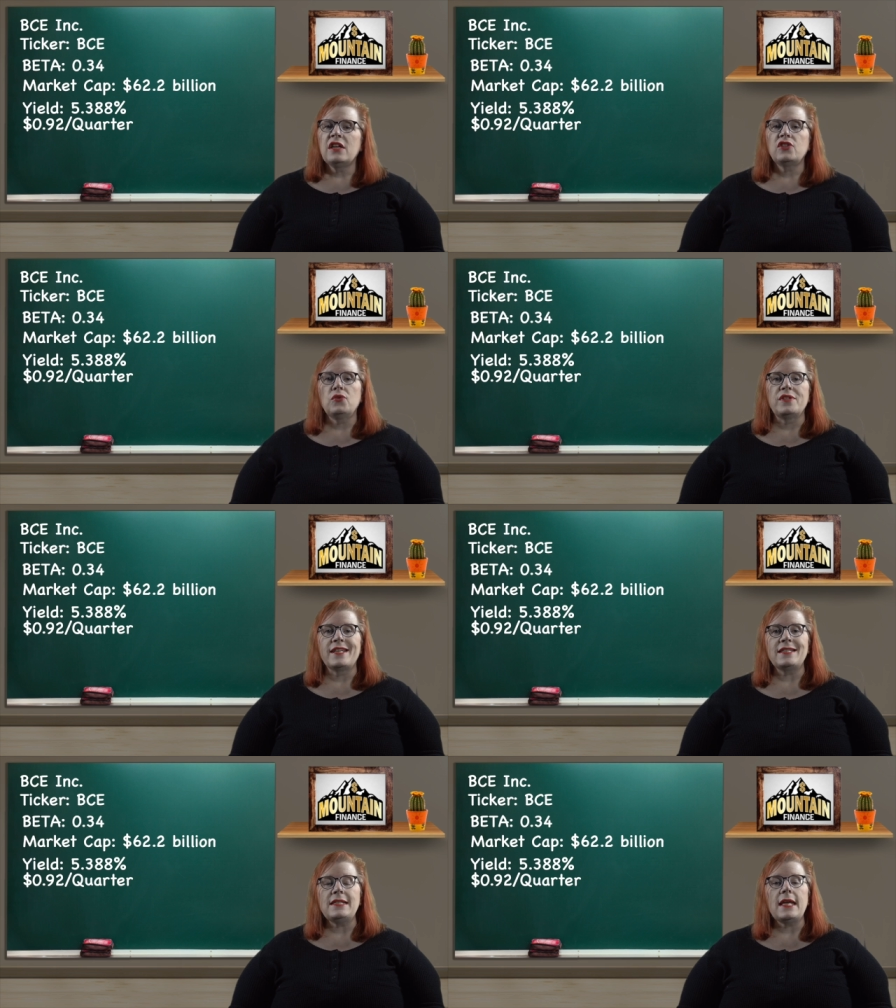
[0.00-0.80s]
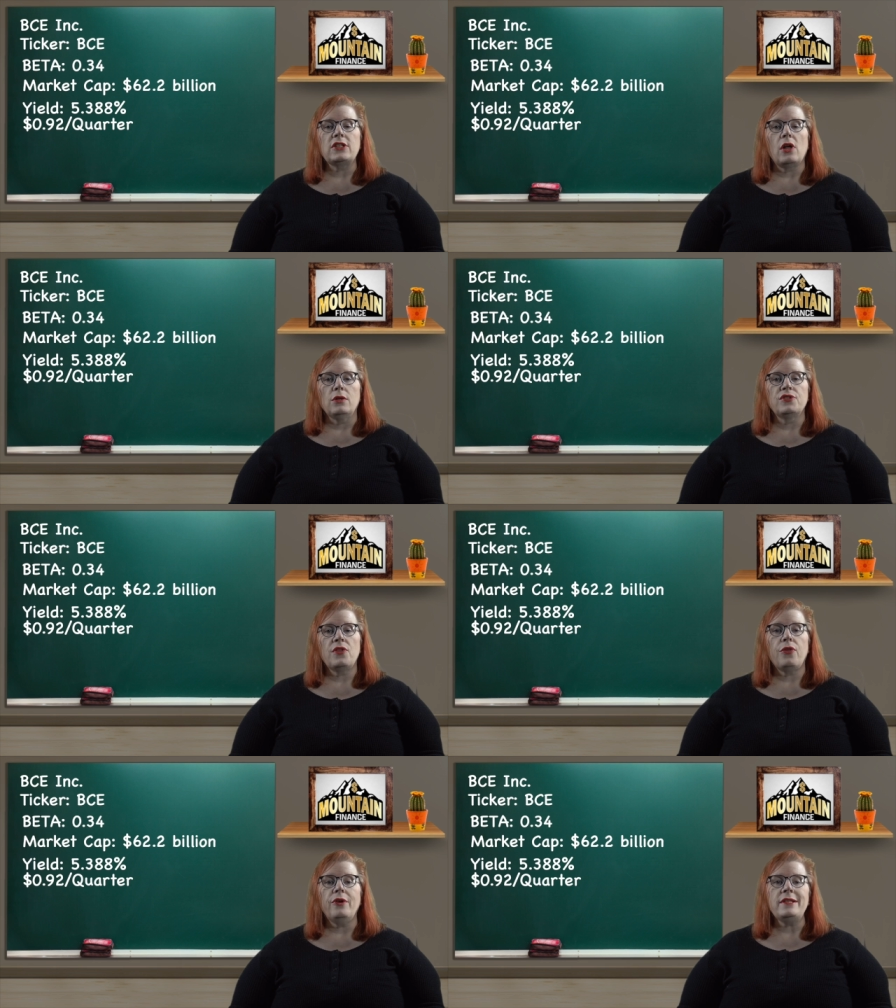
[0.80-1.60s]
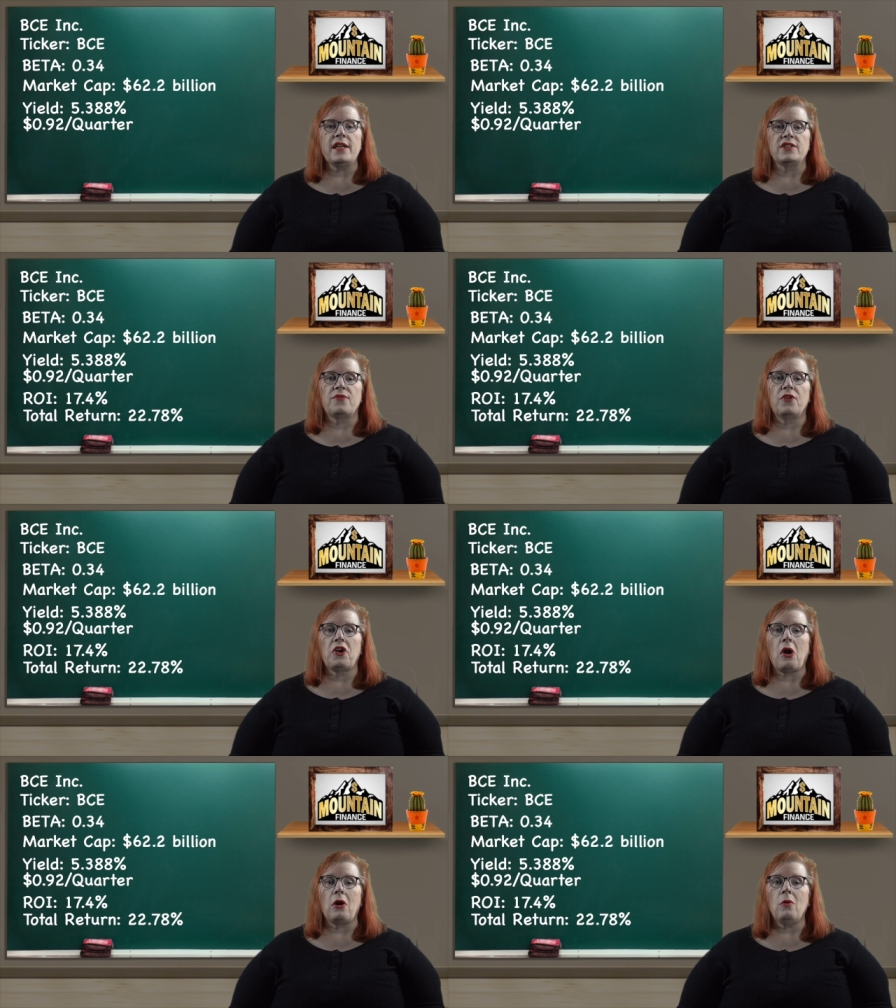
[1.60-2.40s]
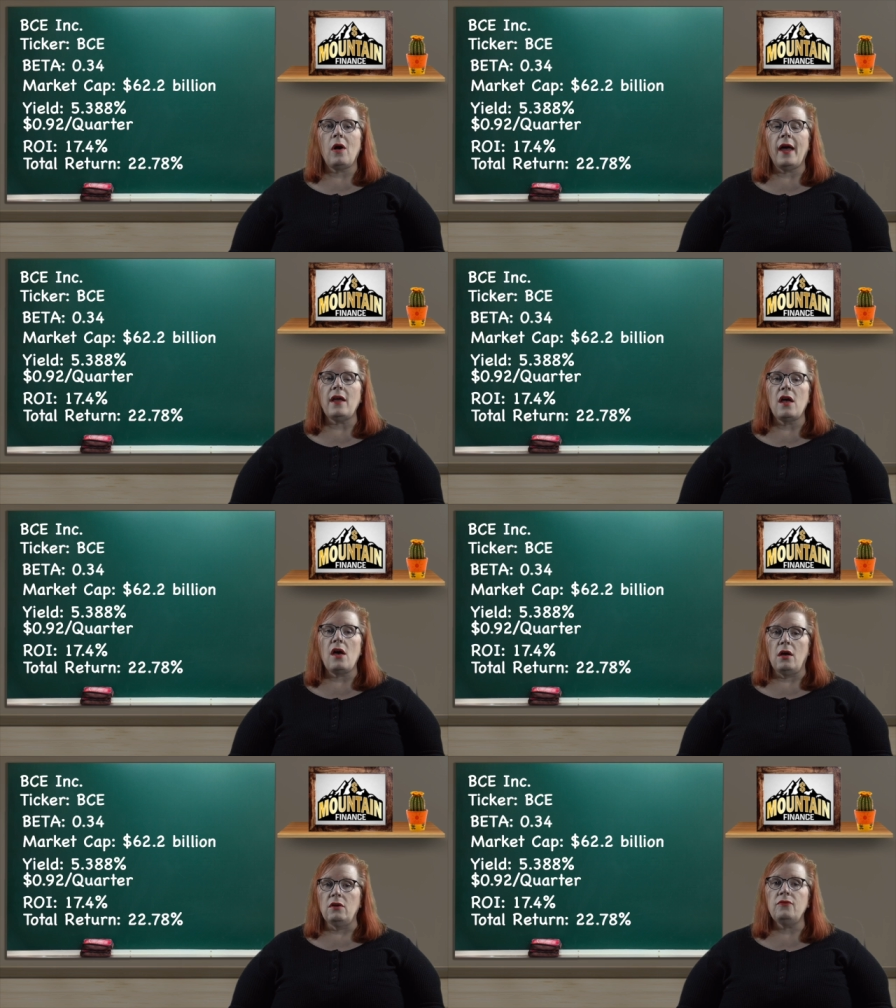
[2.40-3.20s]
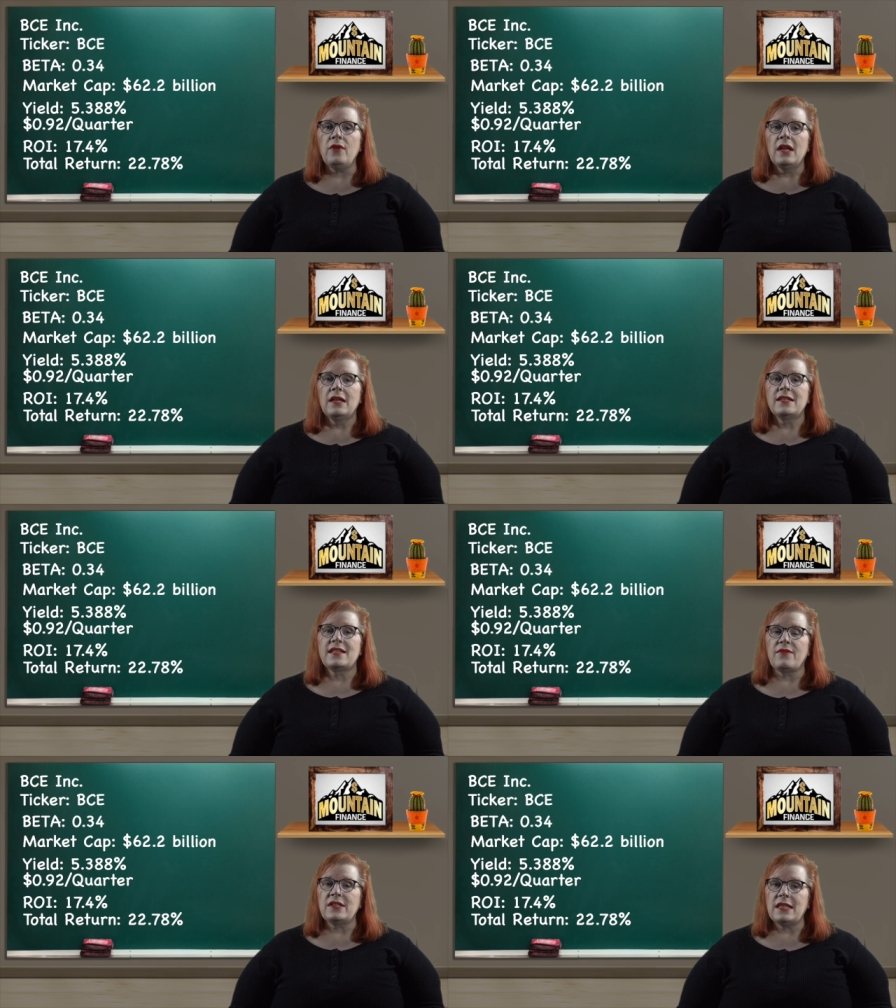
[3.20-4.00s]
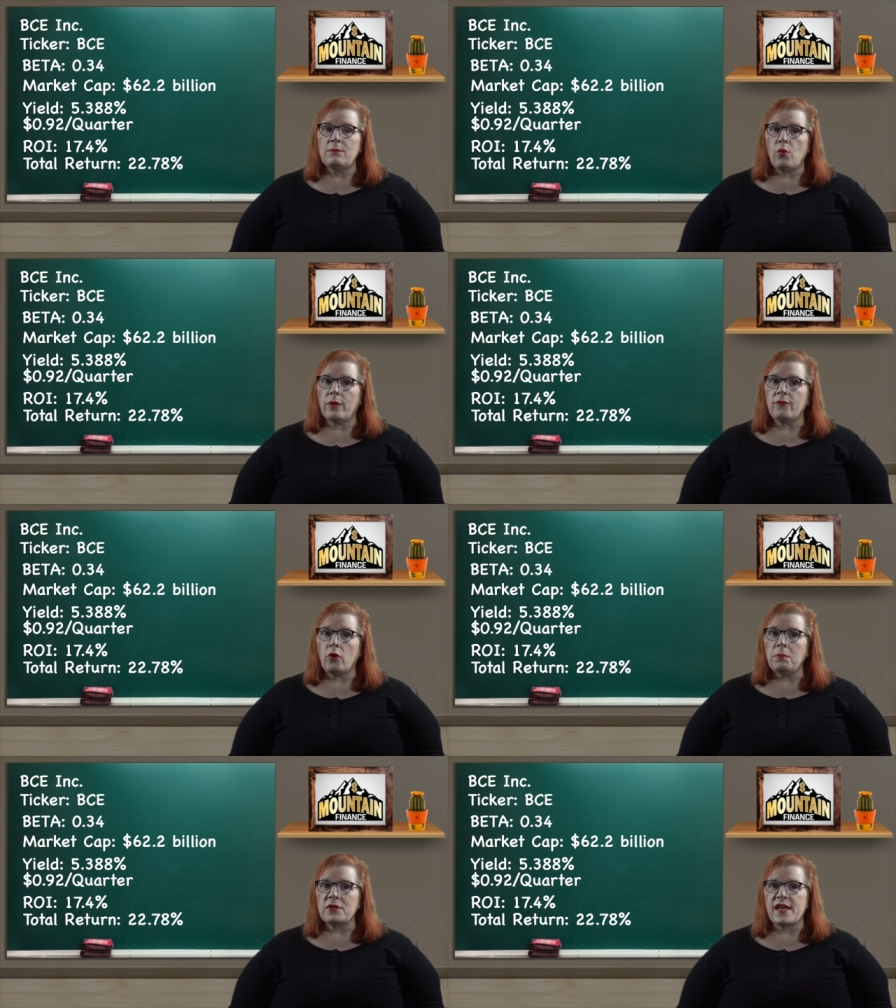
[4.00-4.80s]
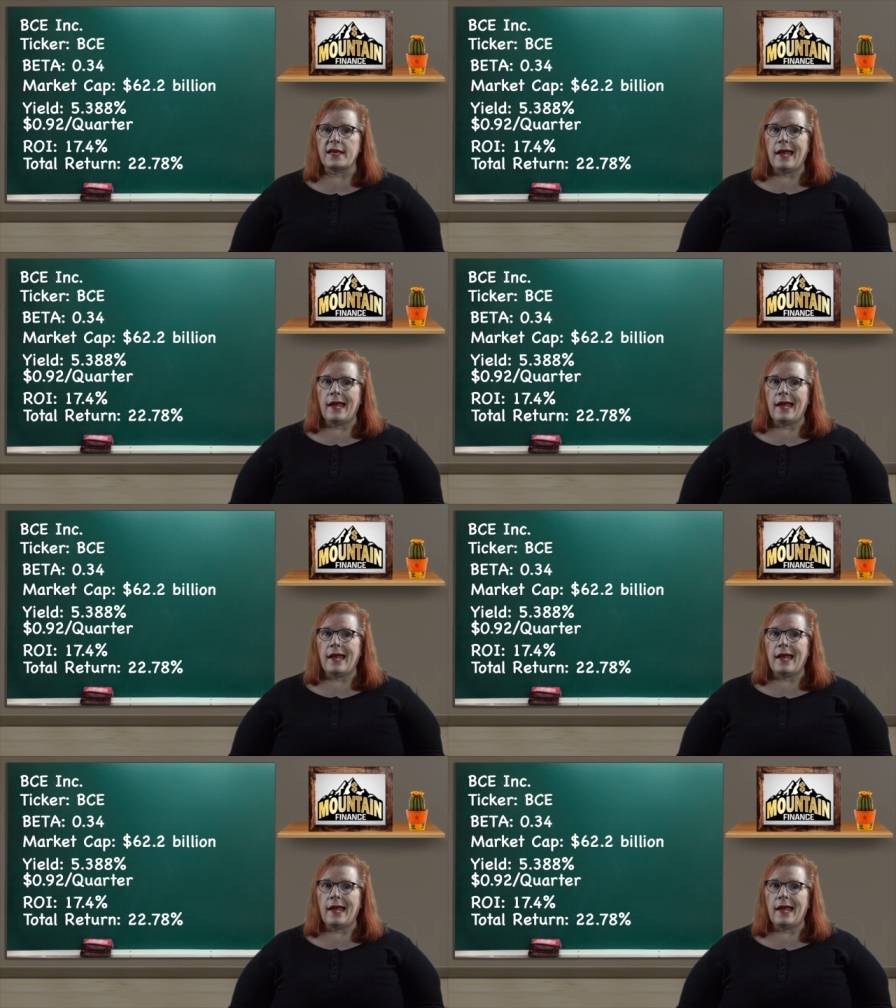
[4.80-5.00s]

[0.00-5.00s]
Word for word: to $68.30 for an ROI of 17.4%.